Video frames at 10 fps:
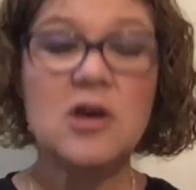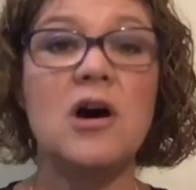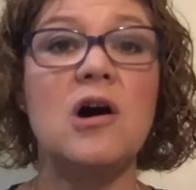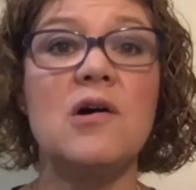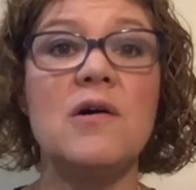
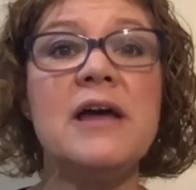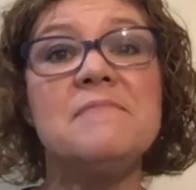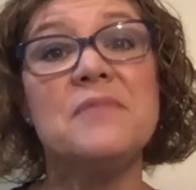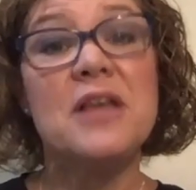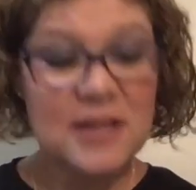All right,
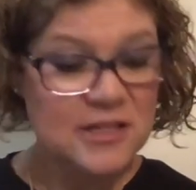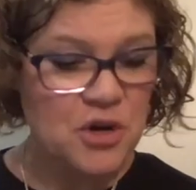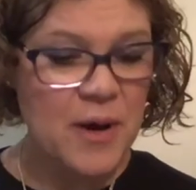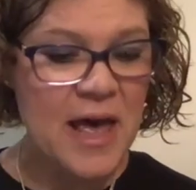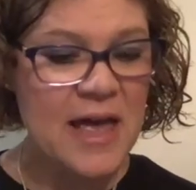let's
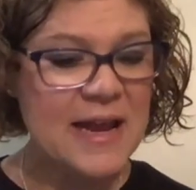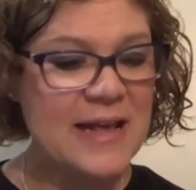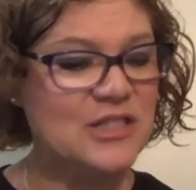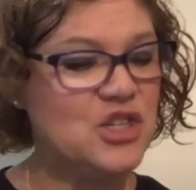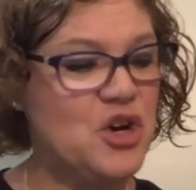go ahead
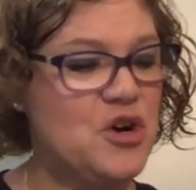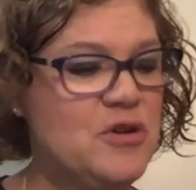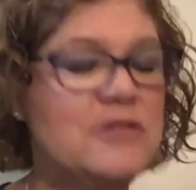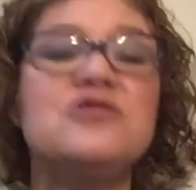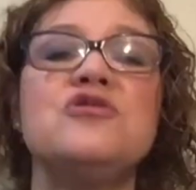and
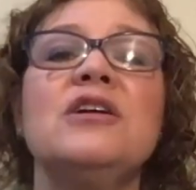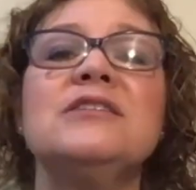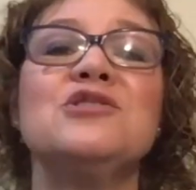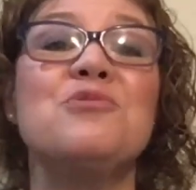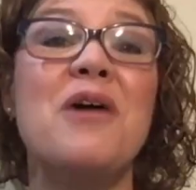turn to
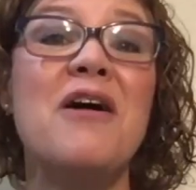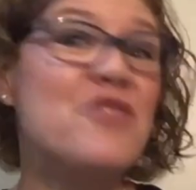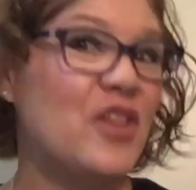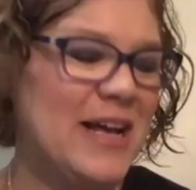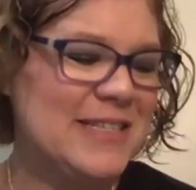lesson 12,
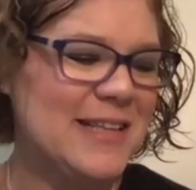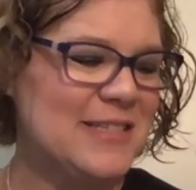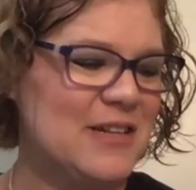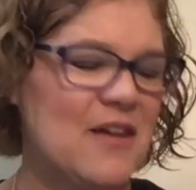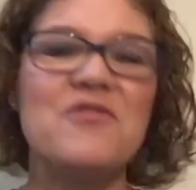the last
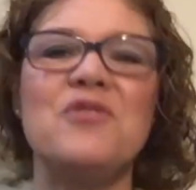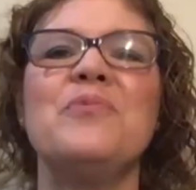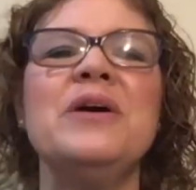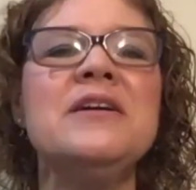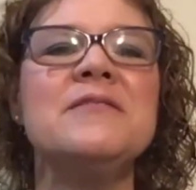lesson of the
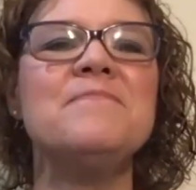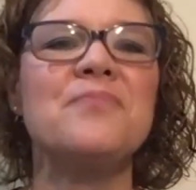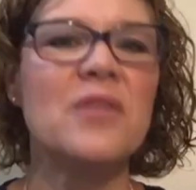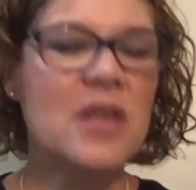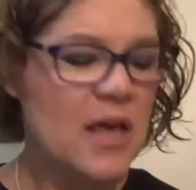week.
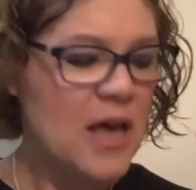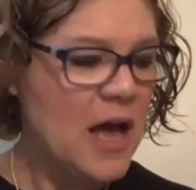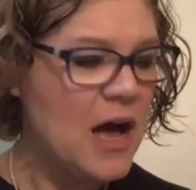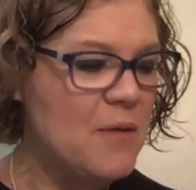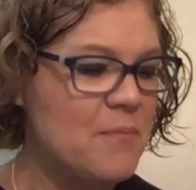
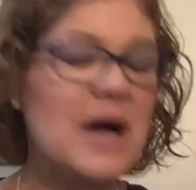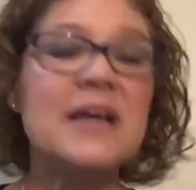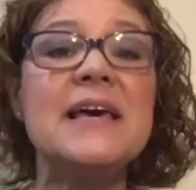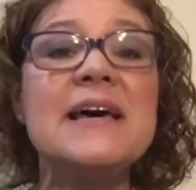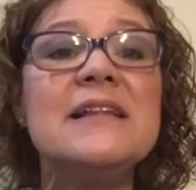
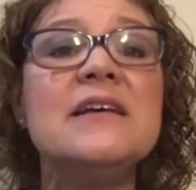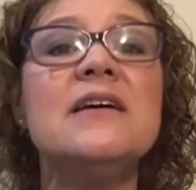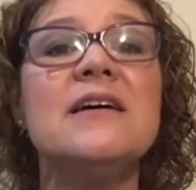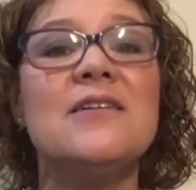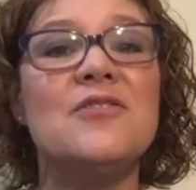Again,
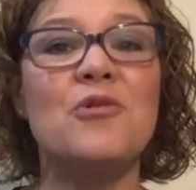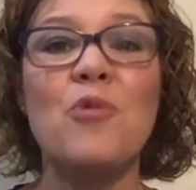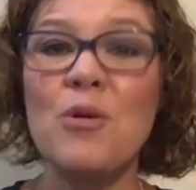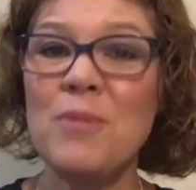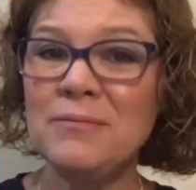the
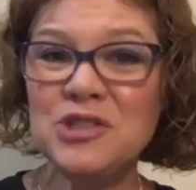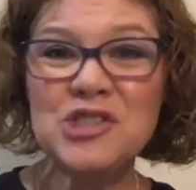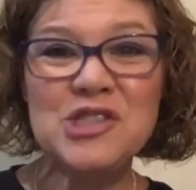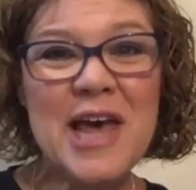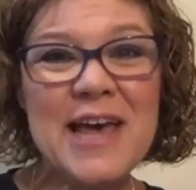warm-up should
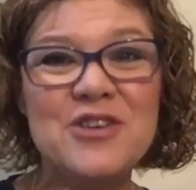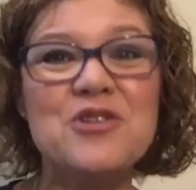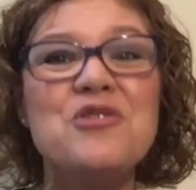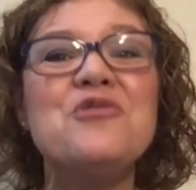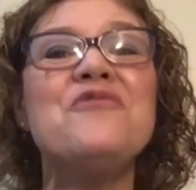take
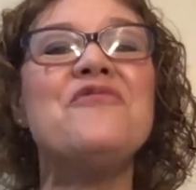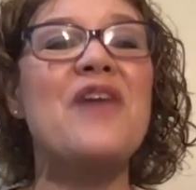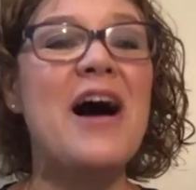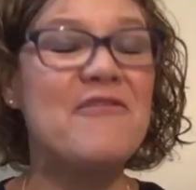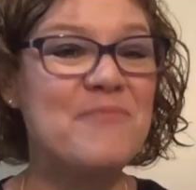you
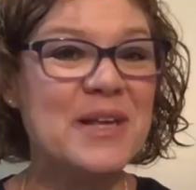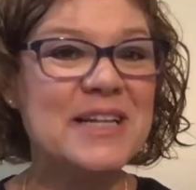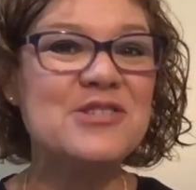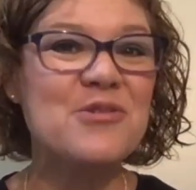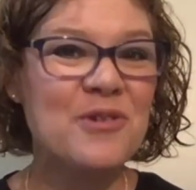5
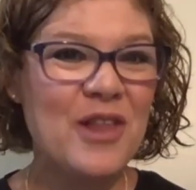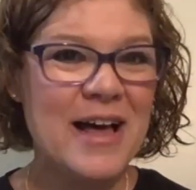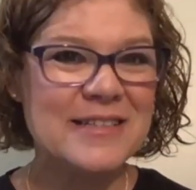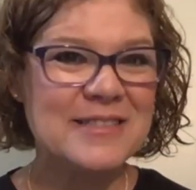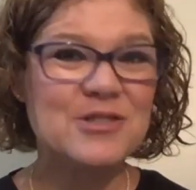minutes or
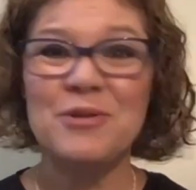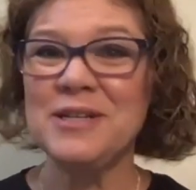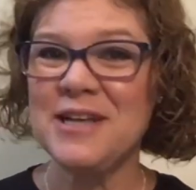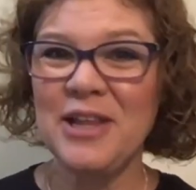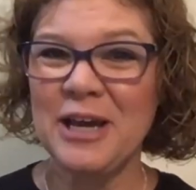less. Do I
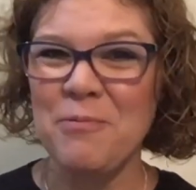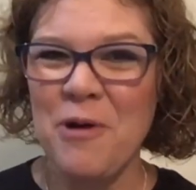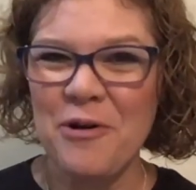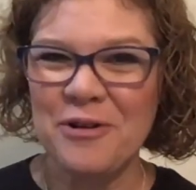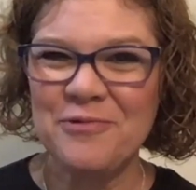sound like a
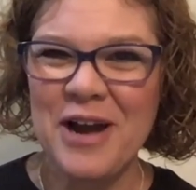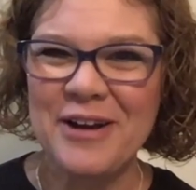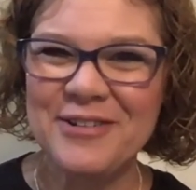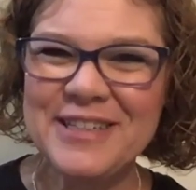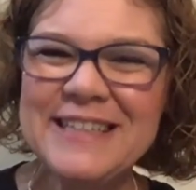broken record?